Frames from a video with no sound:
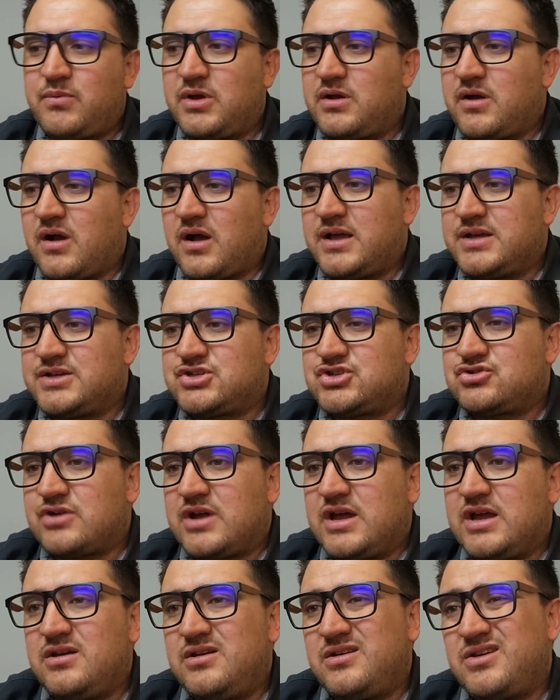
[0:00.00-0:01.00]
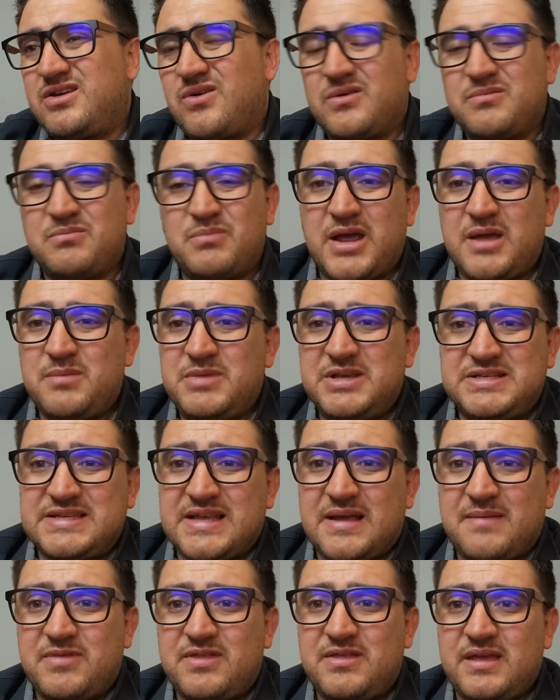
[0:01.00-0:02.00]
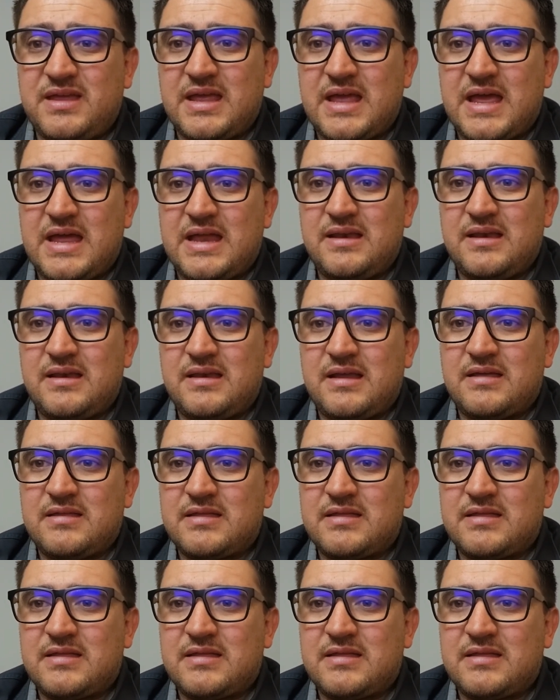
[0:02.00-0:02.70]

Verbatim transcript: guys trading on maybe something and